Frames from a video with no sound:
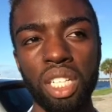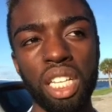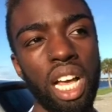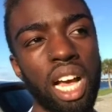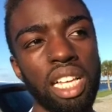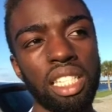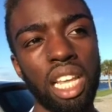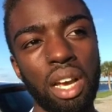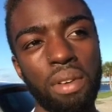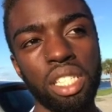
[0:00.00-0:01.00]
realized
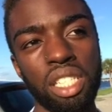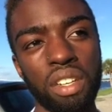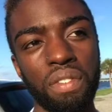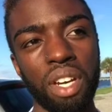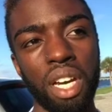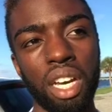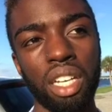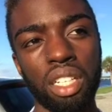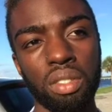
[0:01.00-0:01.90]
that I was different